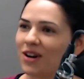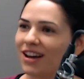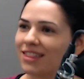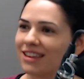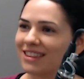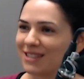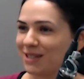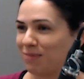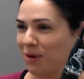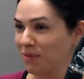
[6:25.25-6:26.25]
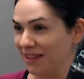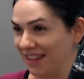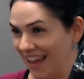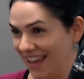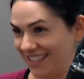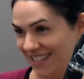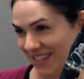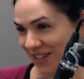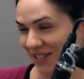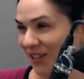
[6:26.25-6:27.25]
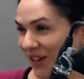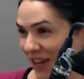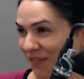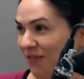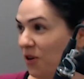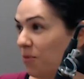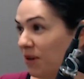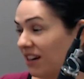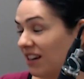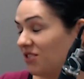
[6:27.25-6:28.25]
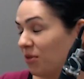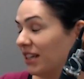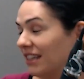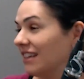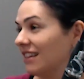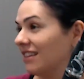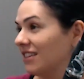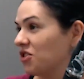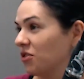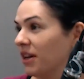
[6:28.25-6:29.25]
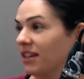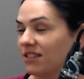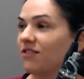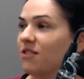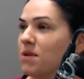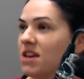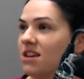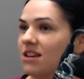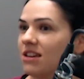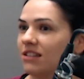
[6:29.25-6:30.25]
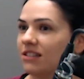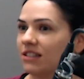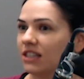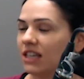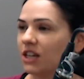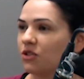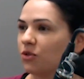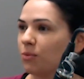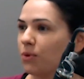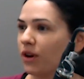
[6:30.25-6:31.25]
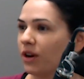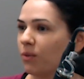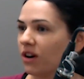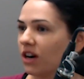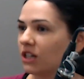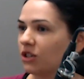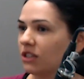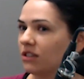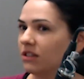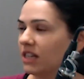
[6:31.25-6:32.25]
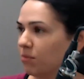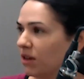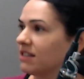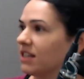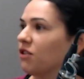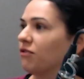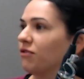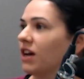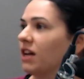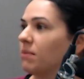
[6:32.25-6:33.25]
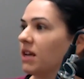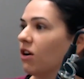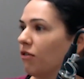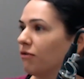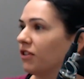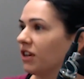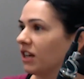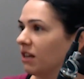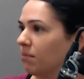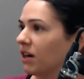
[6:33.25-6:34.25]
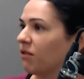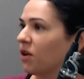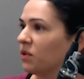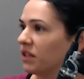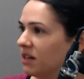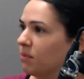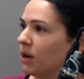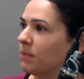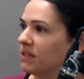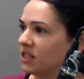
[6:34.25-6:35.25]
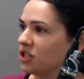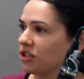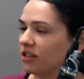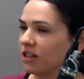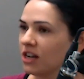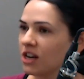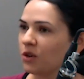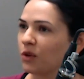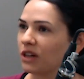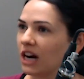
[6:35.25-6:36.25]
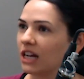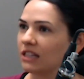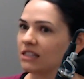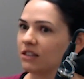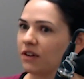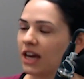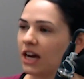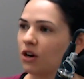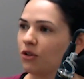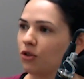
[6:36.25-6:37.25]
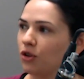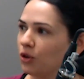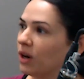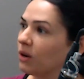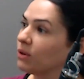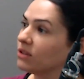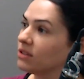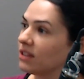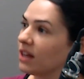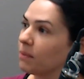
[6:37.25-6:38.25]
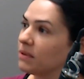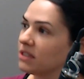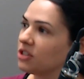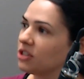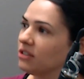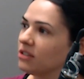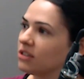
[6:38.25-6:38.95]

I think this is probably the answer you're looking for, but it is really the true answer for me, is getting to a point where I could lead myself and be confident in my role and in my position, regardless of how new I was to that position.